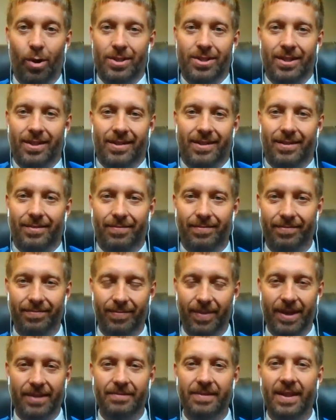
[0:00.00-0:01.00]
wasn't.
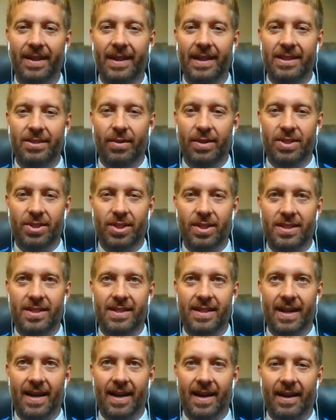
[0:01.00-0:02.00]
But so it's
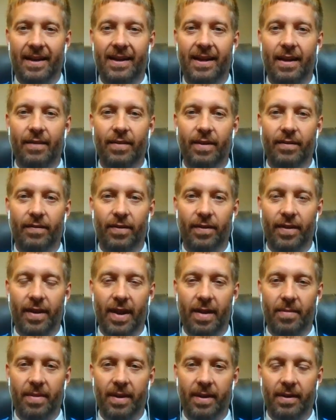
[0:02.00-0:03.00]
just a given for
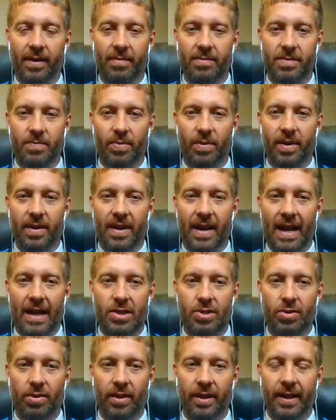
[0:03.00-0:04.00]
them, and it comes pretty
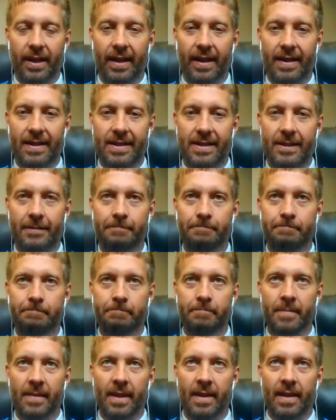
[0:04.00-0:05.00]
naturally. And
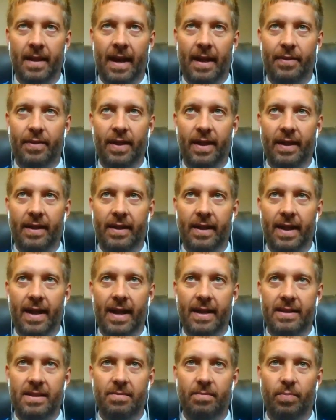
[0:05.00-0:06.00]
I think
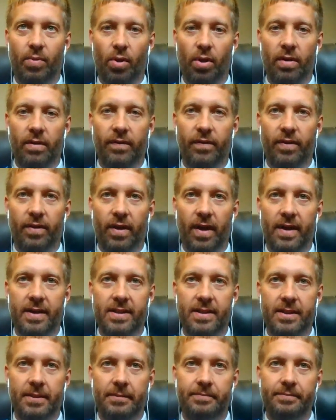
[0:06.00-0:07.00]
it's important for
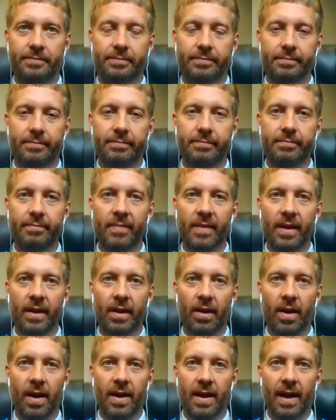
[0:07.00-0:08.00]
us,
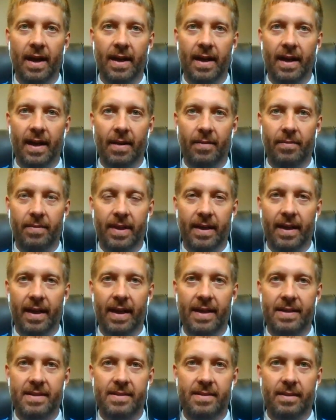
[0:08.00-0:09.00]
I
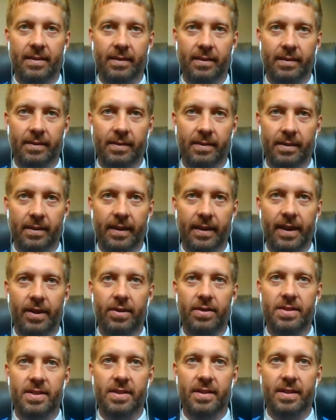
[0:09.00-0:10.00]
mean, as
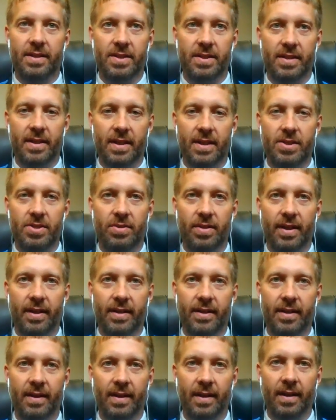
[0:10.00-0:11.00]
leaders in this
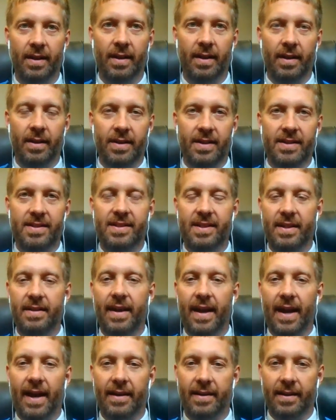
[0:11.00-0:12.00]
district, to
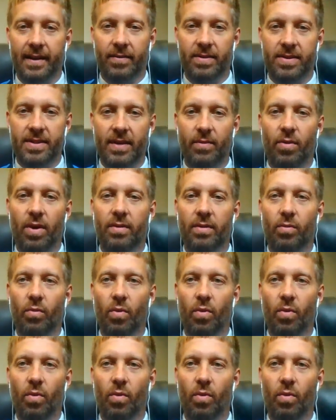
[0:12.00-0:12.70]
see that, and we say,